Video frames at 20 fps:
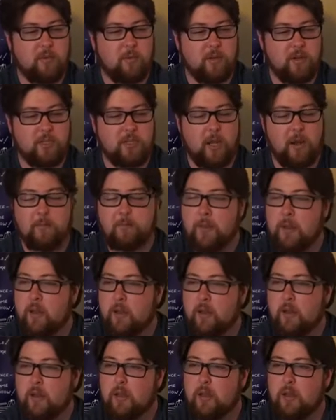discount.
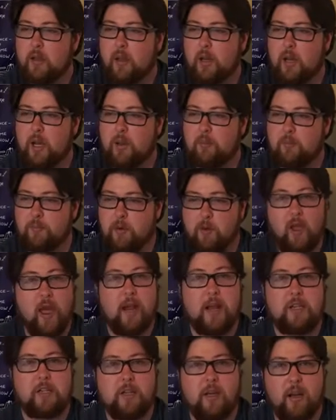
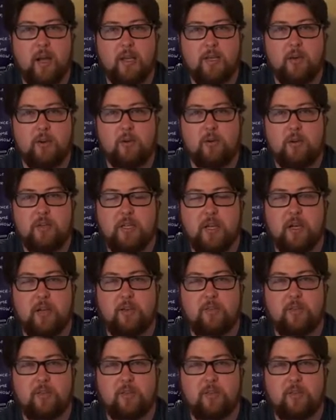Glad I saw it. Totally solid